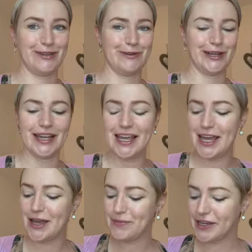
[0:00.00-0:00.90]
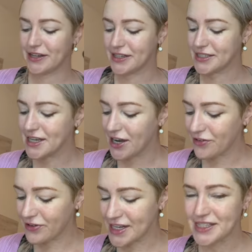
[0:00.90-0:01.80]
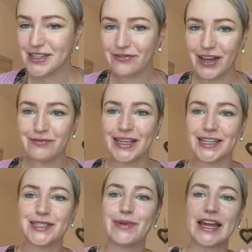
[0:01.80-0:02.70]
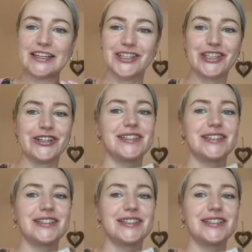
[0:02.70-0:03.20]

one, because friends and family expect a certain